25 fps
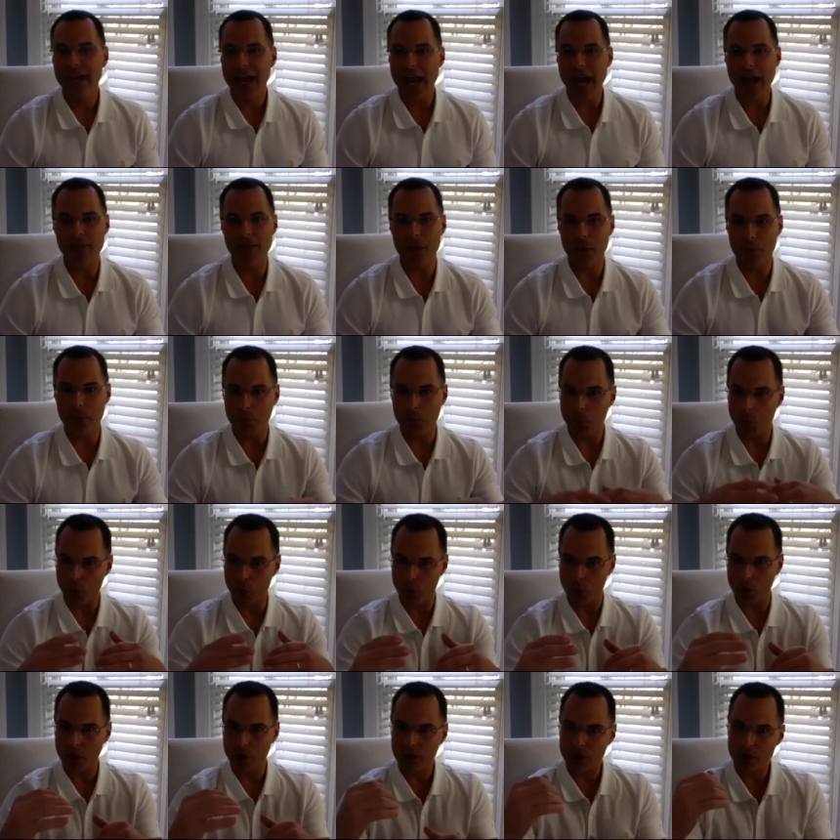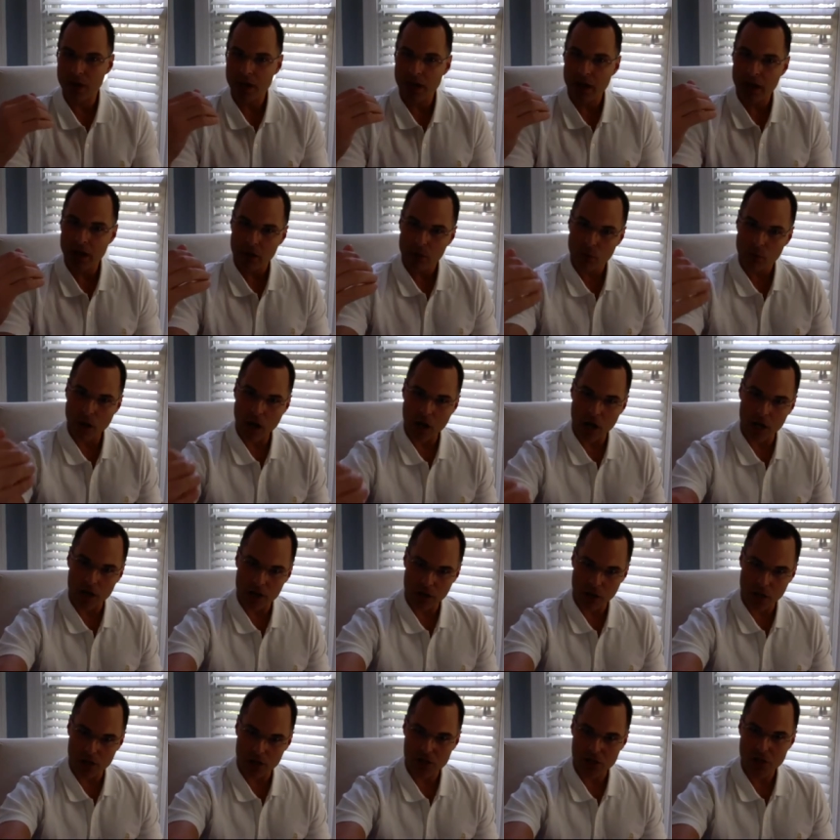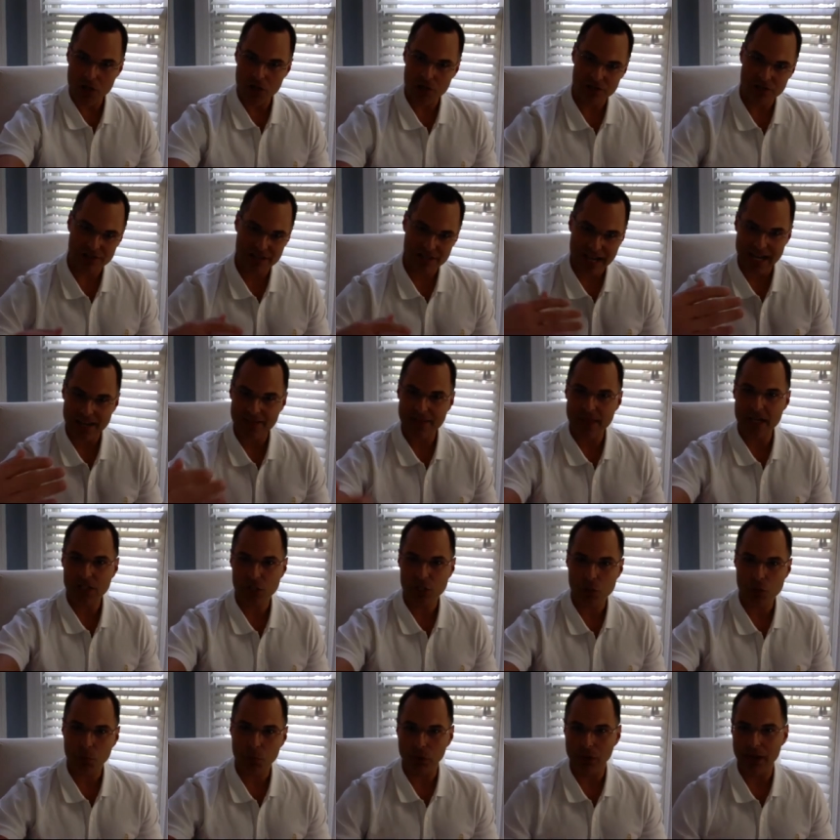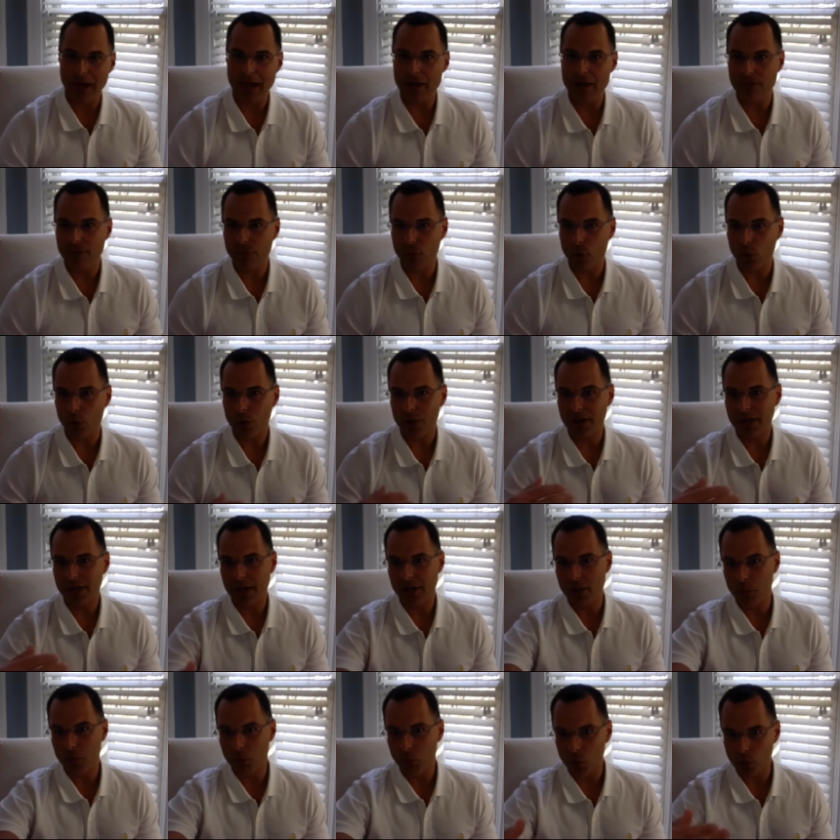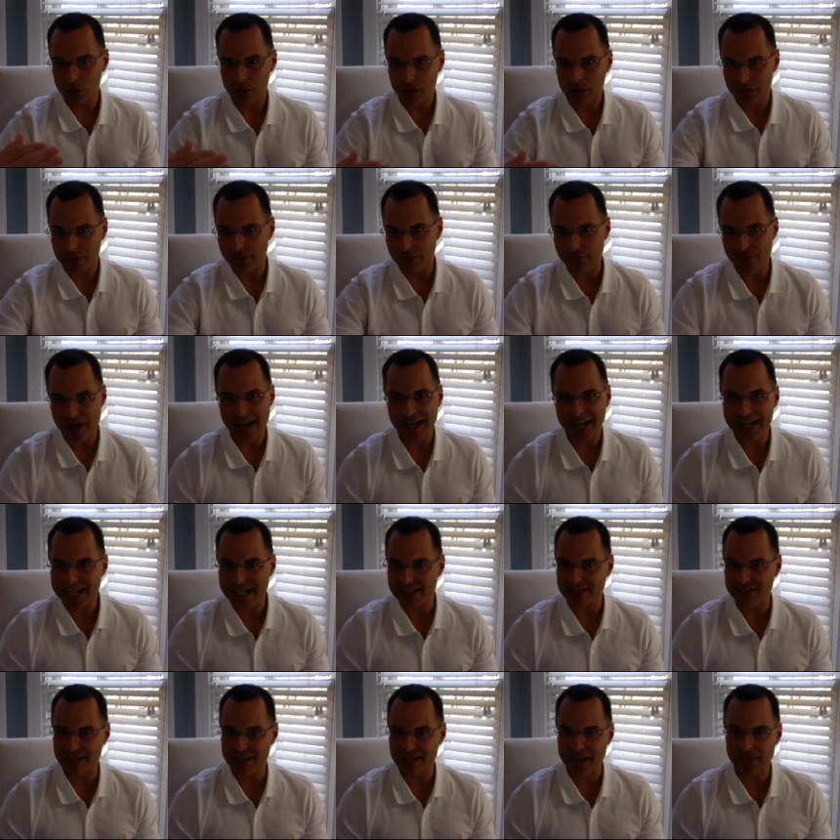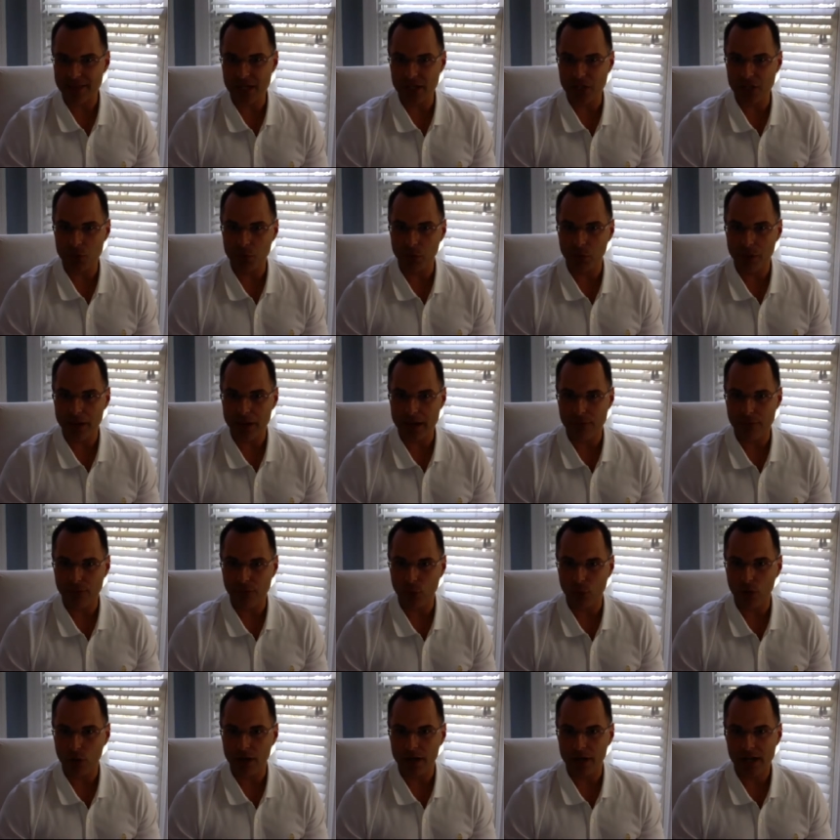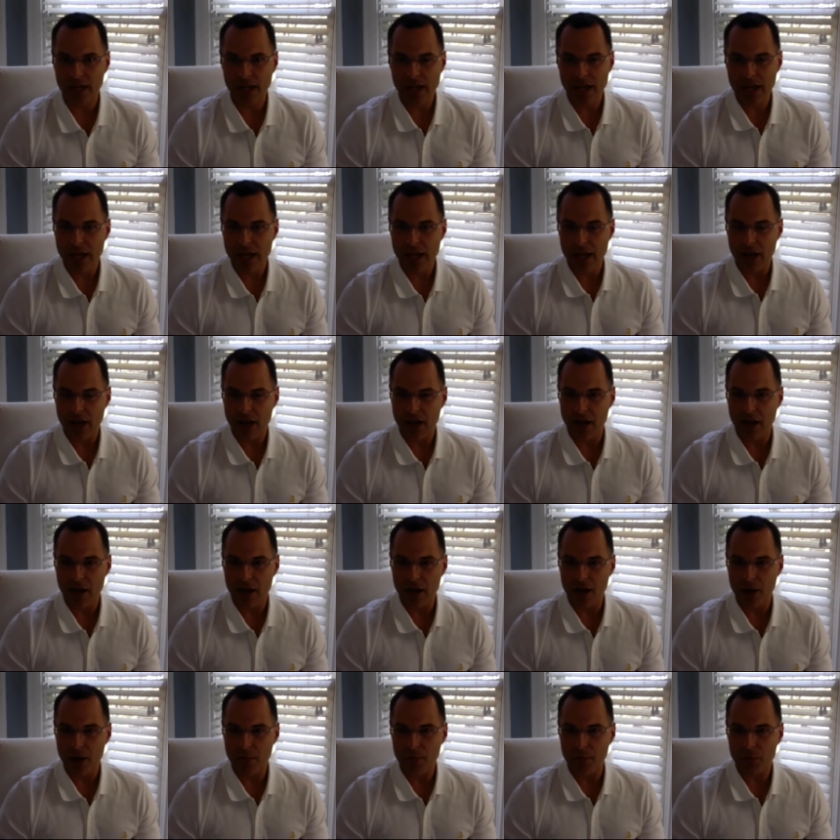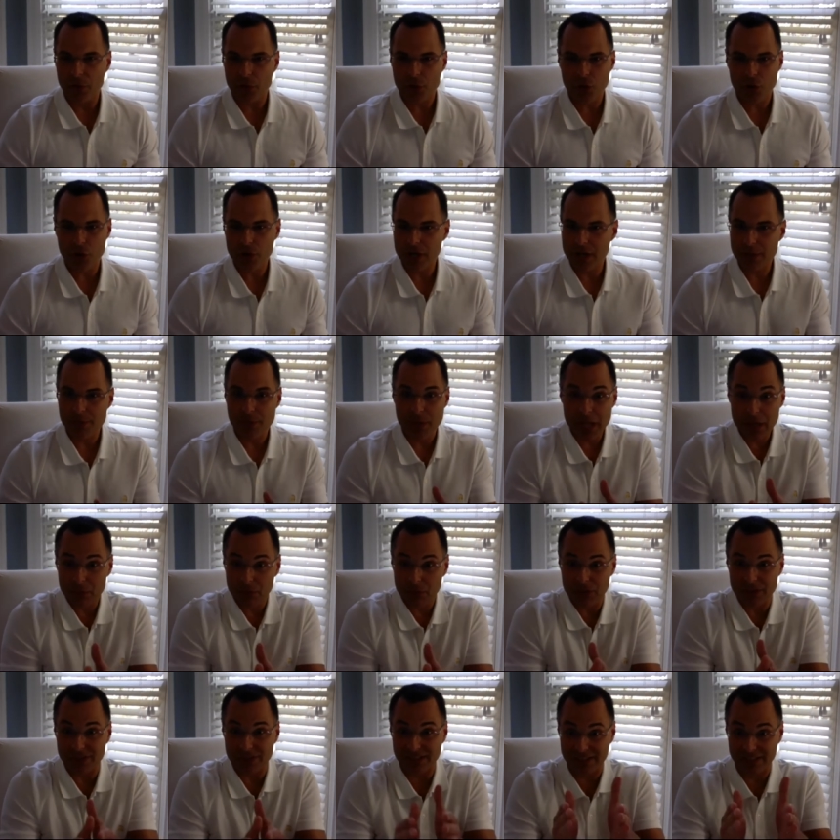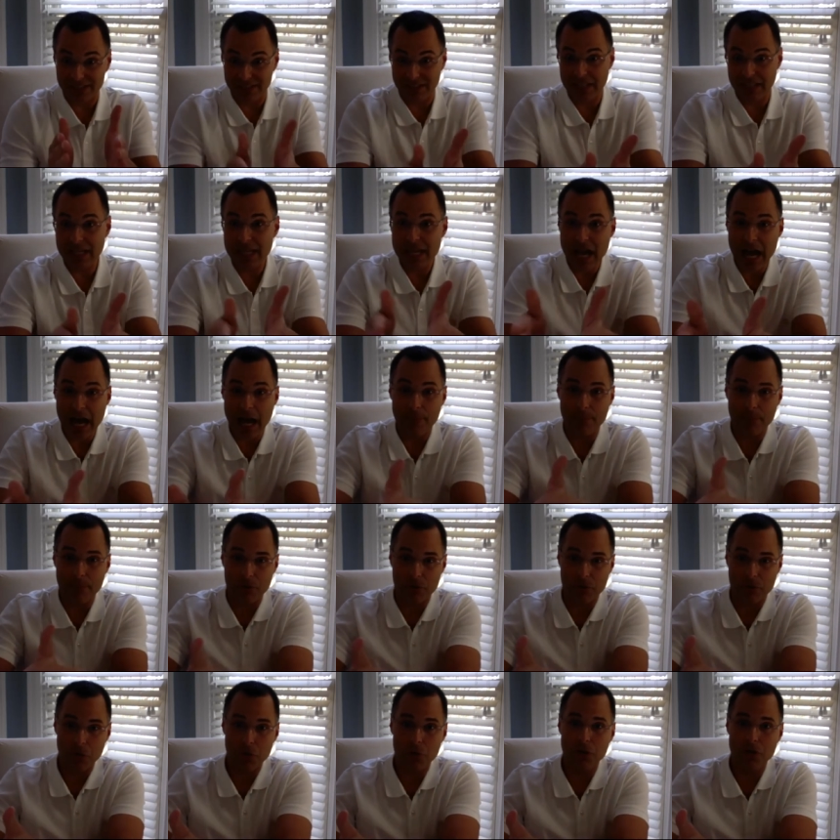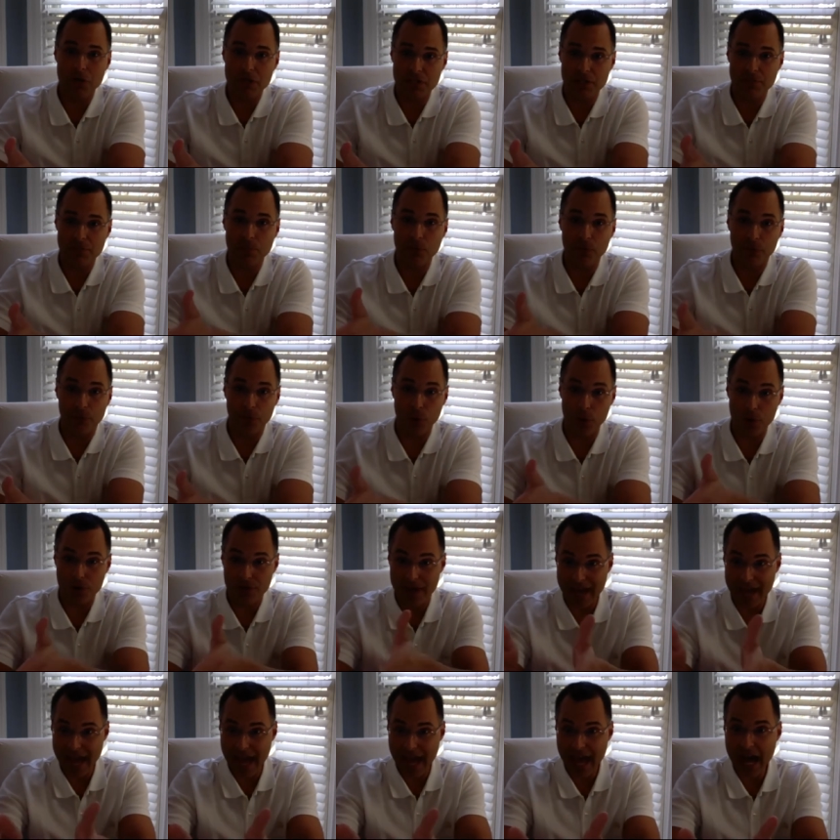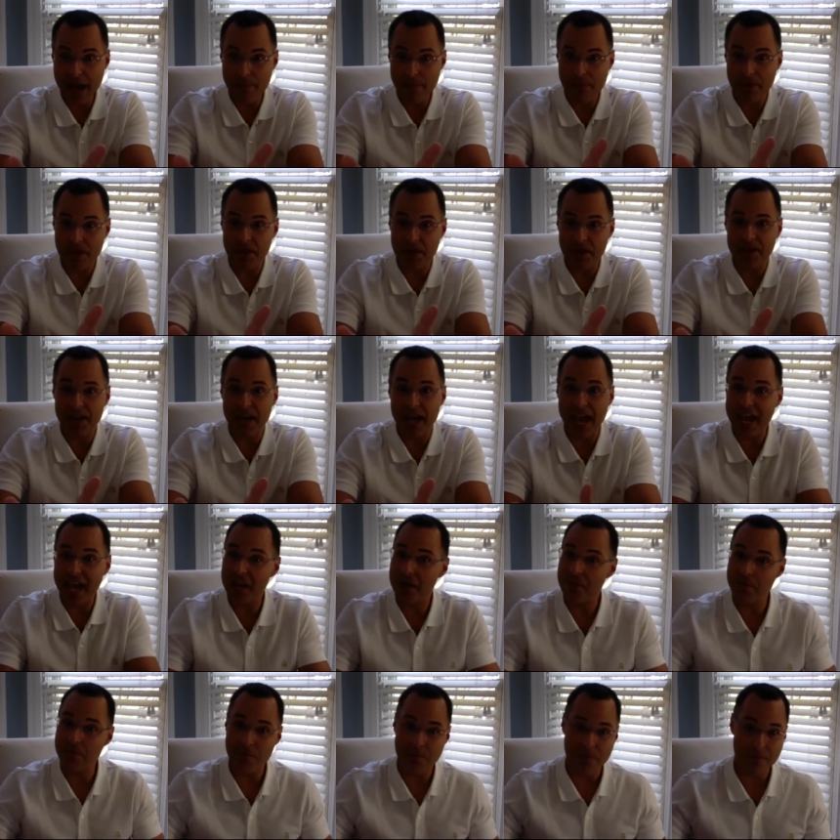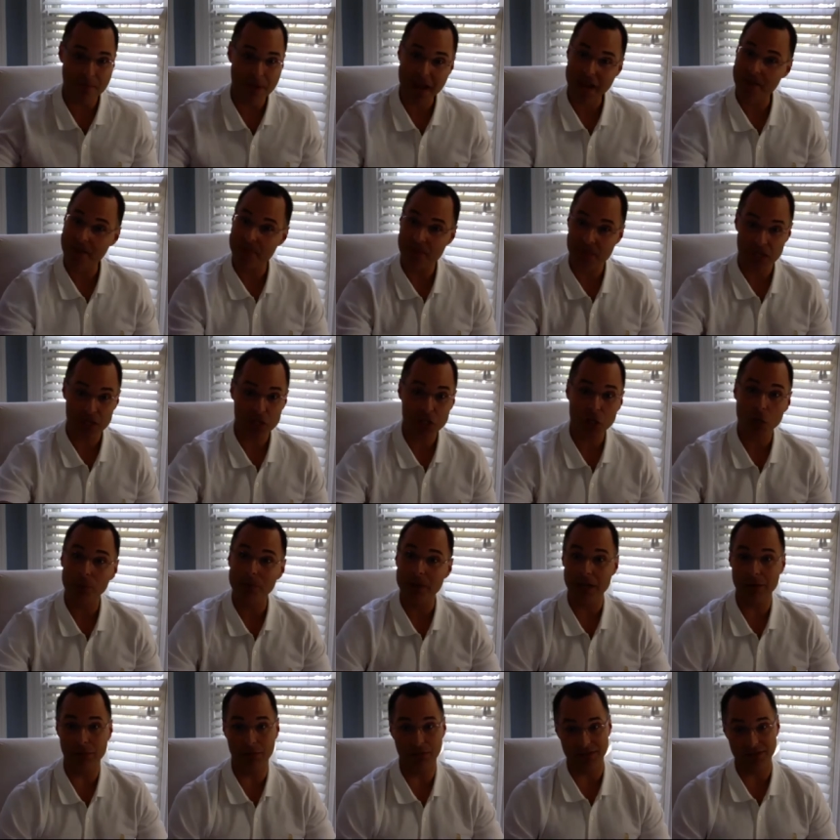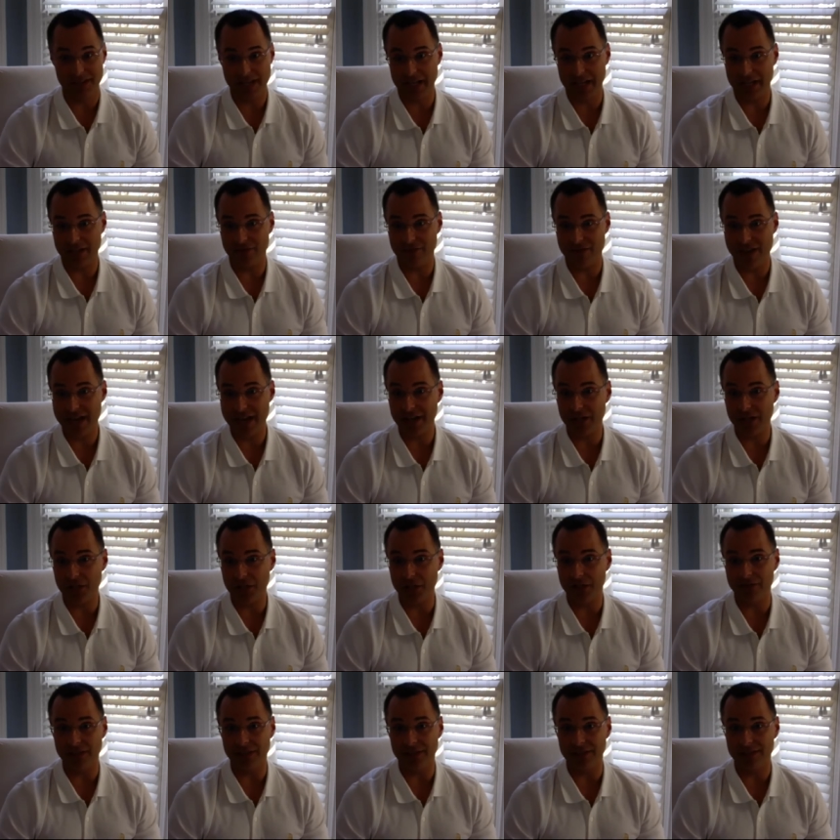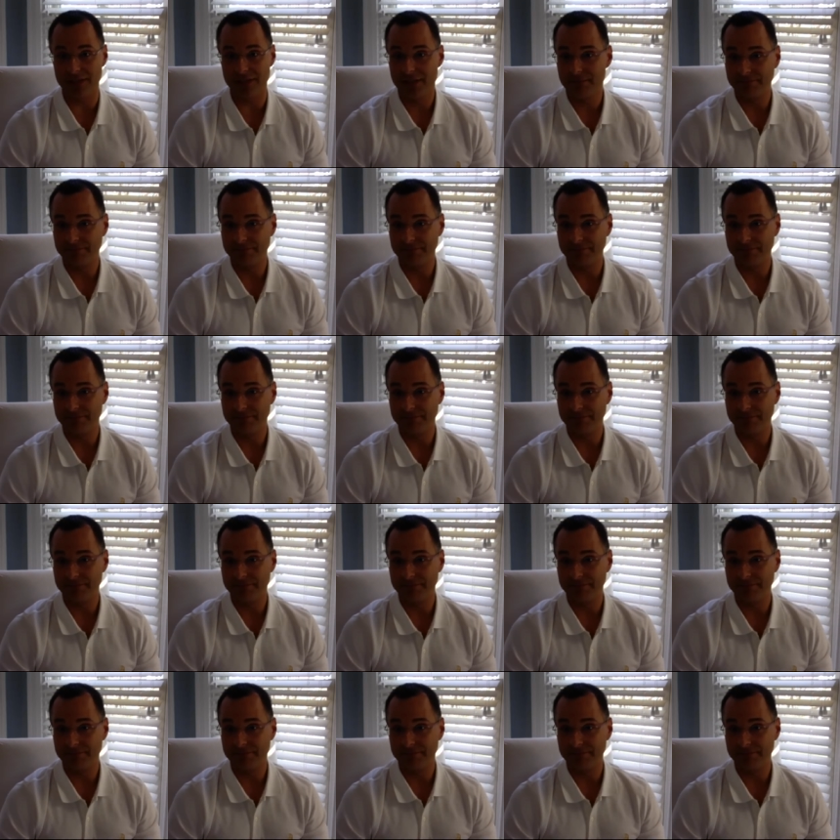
And the more on your side that you plan for it, and the more on the finance side that you plan for it, you're going to be able to see opportunities before they happen. And man, then you'll be able to take advantage of it.